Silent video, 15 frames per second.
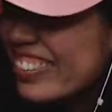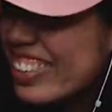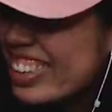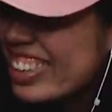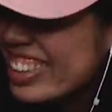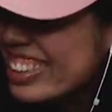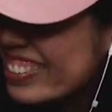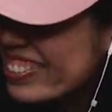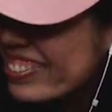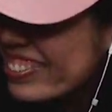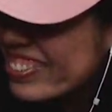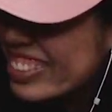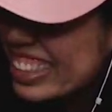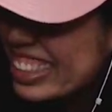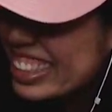what the
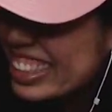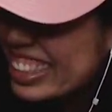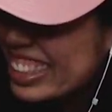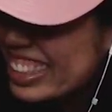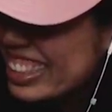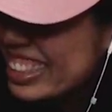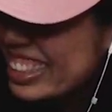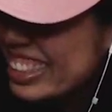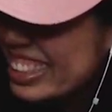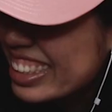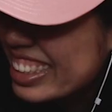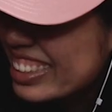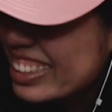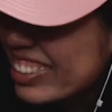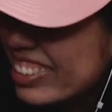fuck?
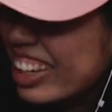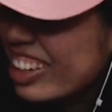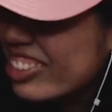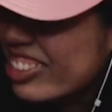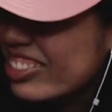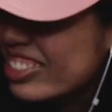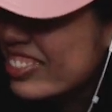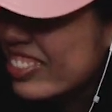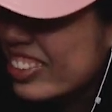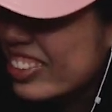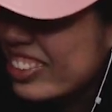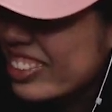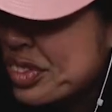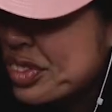It's all Calvin's fault.